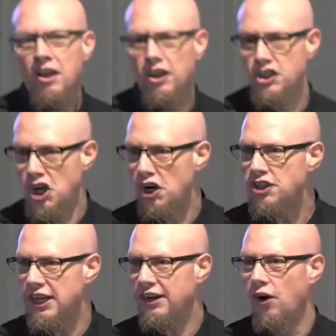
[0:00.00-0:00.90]

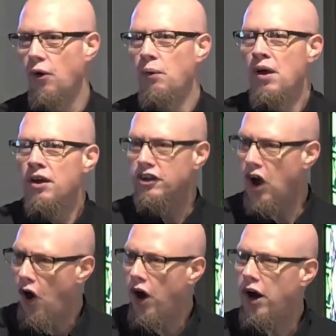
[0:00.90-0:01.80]
liturgical
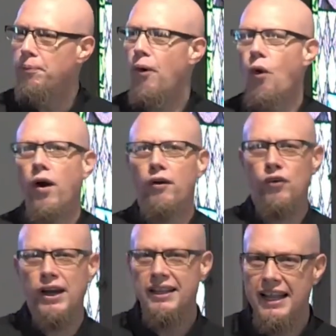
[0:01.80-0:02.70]
garb or
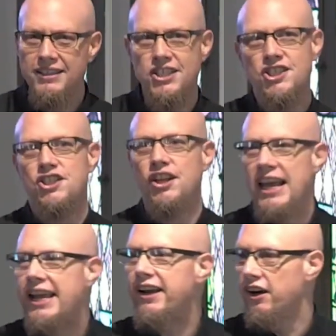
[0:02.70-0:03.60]
religious
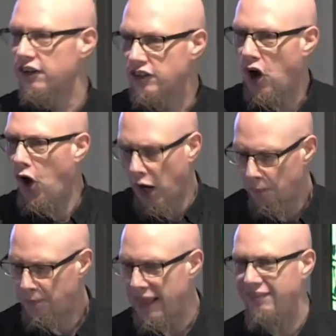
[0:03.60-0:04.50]
leader
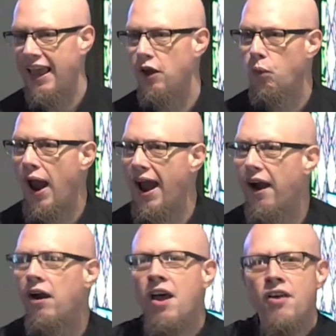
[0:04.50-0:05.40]
garb that they
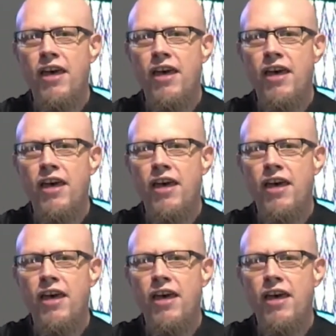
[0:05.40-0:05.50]
wear